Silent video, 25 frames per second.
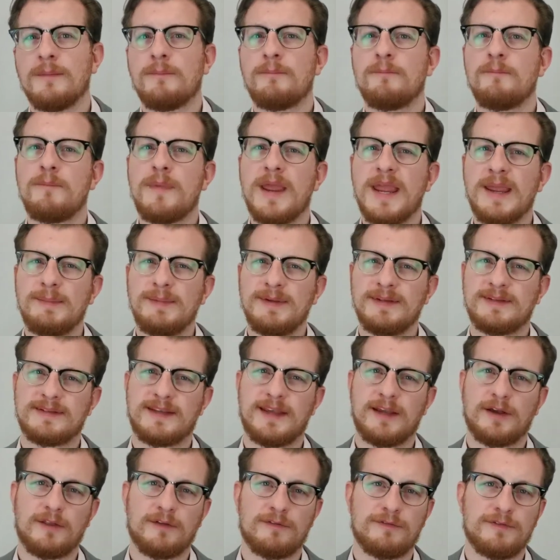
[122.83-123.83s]
Maybe
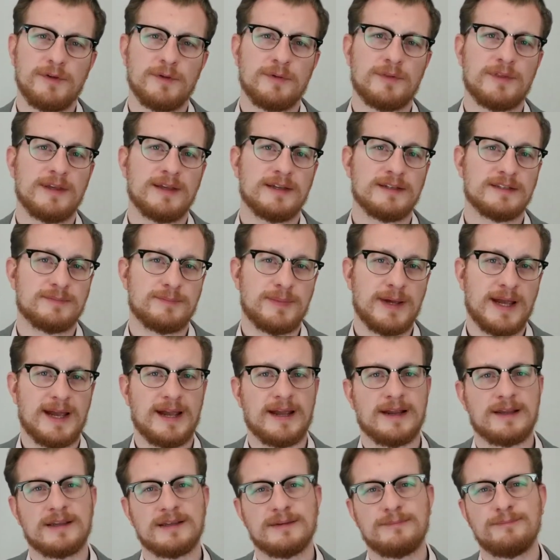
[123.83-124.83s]
scale a few things
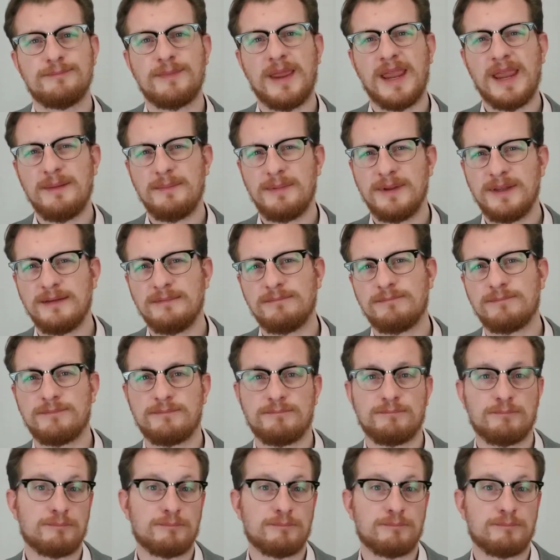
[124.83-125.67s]
back, maybe